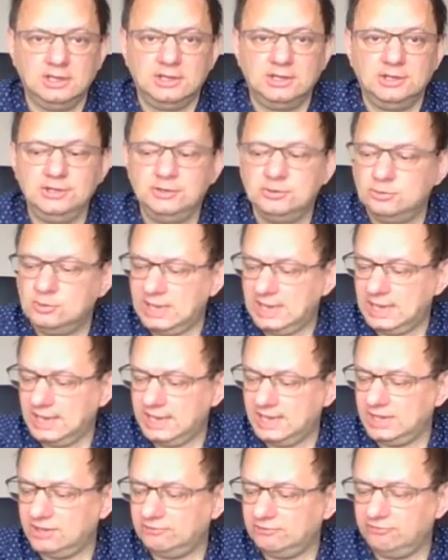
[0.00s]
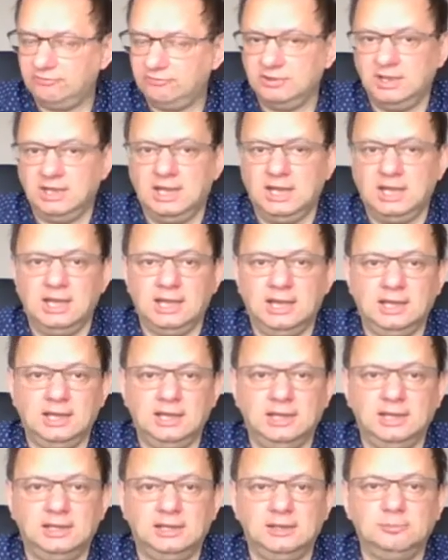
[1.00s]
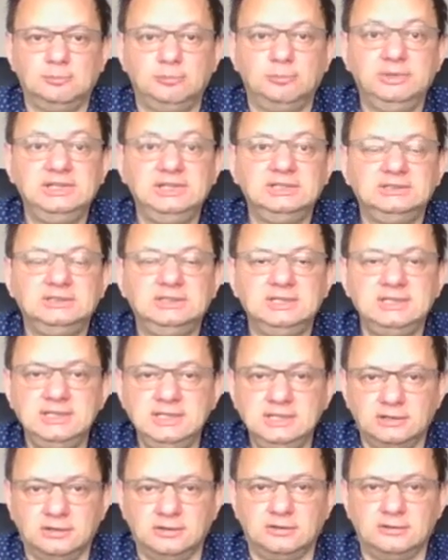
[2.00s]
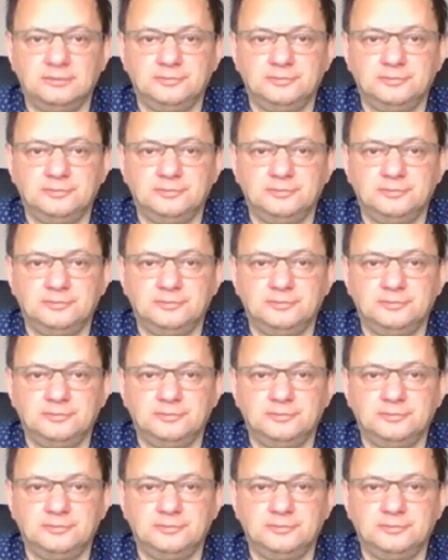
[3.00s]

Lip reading: you have a built-in